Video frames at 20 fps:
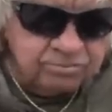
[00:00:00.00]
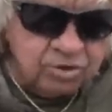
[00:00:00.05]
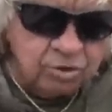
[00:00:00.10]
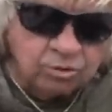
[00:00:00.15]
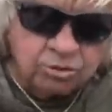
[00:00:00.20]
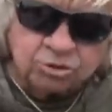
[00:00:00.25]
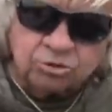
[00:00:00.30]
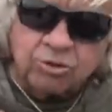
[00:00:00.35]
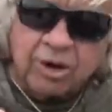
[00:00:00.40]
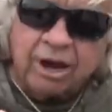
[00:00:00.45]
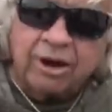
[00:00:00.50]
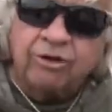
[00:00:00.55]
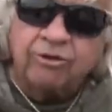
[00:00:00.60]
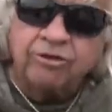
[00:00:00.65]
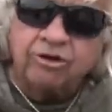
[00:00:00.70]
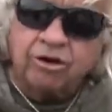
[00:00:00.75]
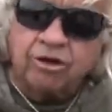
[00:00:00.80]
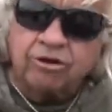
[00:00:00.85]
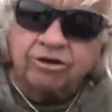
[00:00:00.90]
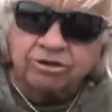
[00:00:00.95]
was right on
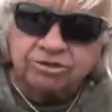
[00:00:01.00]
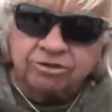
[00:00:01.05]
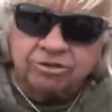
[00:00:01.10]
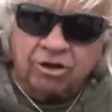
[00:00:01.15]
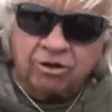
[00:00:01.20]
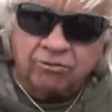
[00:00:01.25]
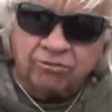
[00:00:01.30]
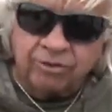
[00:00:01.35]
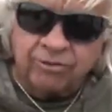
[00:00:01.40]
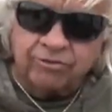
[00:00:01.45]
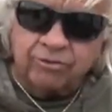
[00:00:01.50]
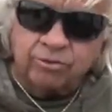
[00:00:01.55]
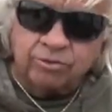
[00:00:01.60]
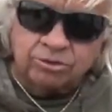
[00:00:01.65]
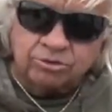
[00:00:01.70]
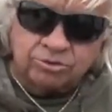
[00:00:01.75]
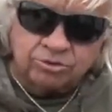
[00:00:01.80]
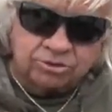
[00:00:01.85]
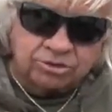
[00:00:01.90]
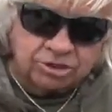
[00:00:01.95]
the Arkansas River,
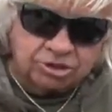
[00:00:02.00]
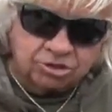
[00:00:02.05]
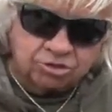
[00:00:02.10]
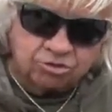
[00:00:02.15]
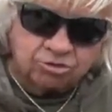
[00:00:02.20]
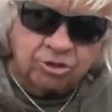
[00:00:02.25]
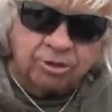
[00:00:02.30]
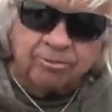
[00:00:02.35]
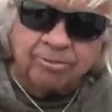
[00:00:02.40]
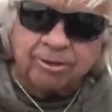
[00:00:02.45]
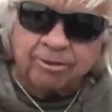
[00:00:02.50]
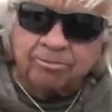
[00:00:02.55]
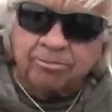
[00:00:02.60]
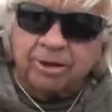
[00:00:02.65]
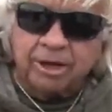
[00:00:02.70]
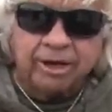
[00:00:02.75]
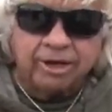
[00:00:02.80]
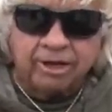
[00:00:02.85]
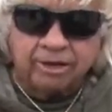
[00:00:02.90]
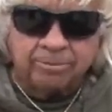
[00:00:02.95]
which was extremely
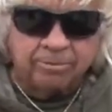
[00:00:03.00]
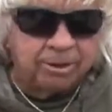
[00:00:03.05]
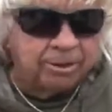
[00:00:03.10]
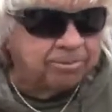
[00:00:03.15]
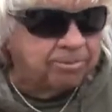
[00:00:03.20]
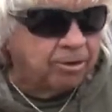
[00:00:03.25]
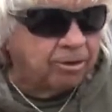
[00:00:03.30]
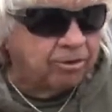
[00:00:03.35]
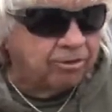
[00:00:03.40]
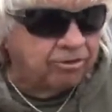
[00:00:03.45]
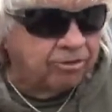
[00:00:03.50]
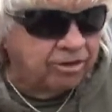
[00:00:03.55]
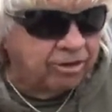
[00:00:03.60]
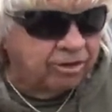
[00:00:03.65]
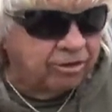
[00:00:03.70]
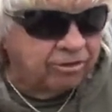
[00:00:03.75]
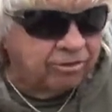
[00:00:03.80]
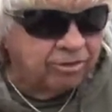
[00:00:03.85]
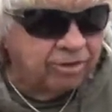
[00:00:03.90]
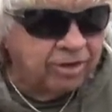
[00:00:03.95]
muddy a big part of the
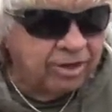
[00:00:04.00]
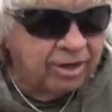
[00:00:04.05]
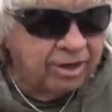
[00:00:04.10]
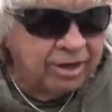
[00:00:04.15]
year.